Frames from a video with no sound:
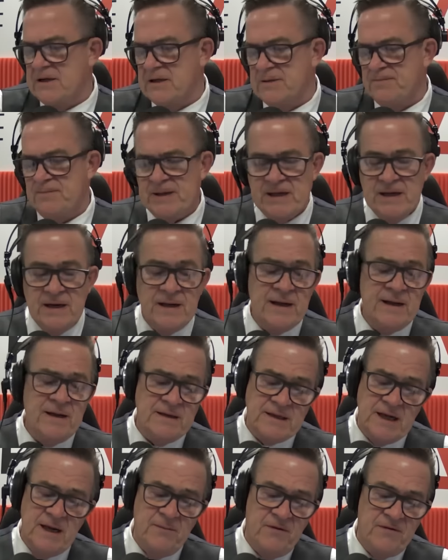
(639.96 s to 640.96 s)
is beginning.
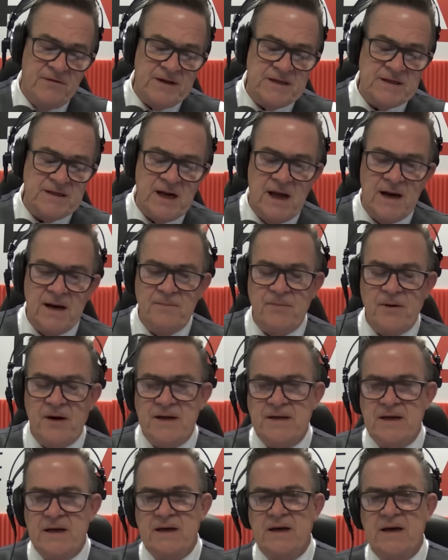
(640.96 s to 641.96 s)
Some of it started by
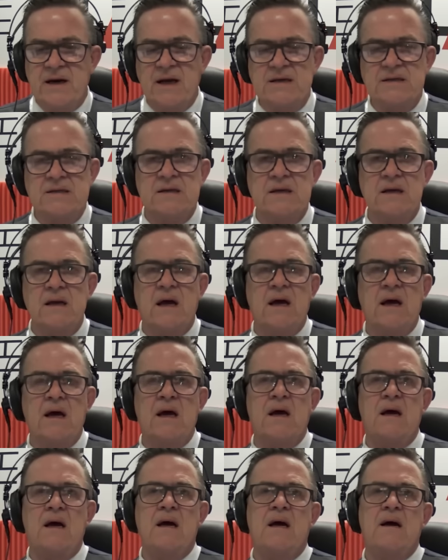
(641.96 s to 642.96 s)
Tina Nixon,
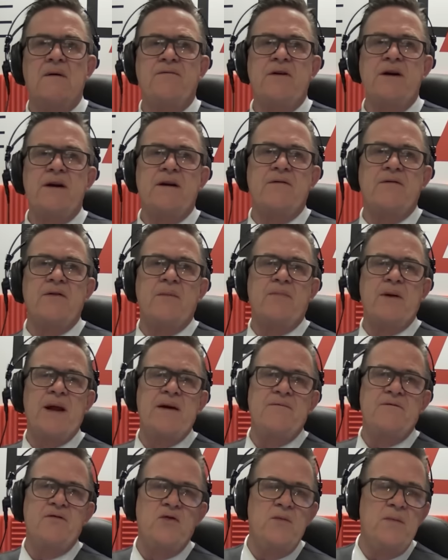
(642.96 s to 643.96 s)
uh, a friend of the
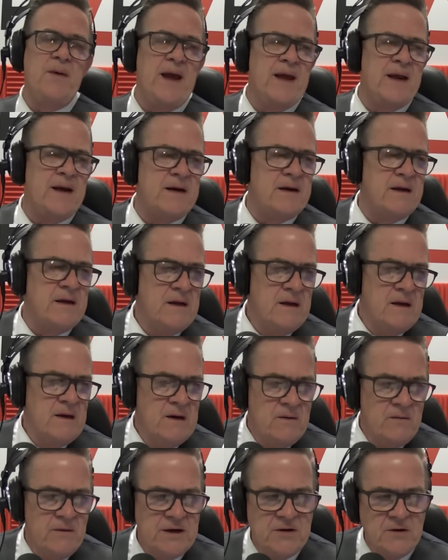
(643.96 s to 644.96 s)
platform, and
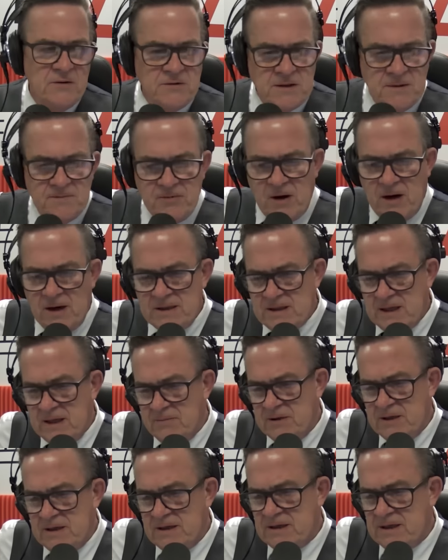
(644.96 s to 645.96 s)
we talked to Bryce
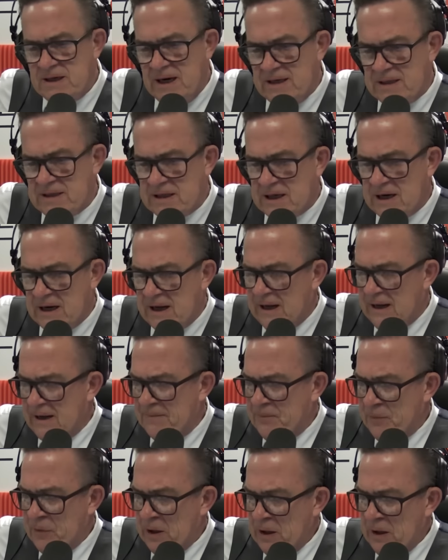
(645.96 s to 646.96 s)
Edwards yesterday
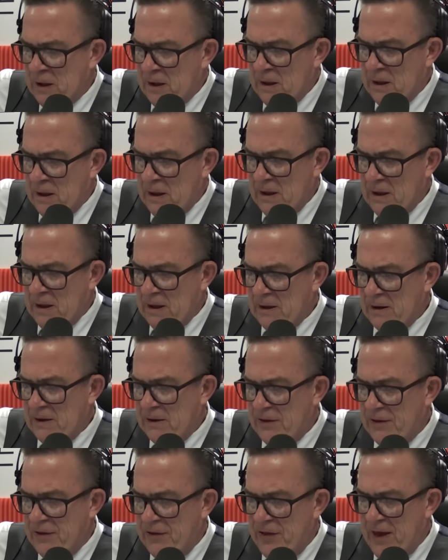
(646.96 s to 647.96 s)

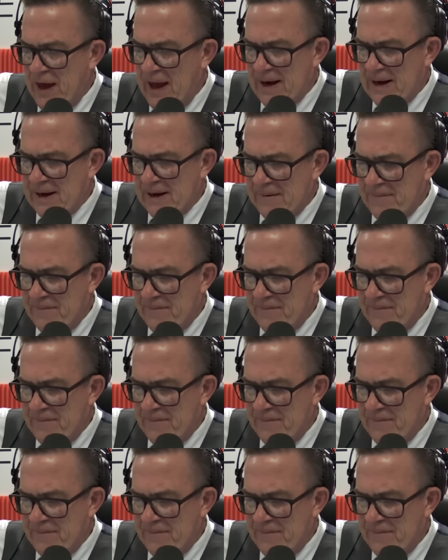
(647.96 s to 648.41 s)
that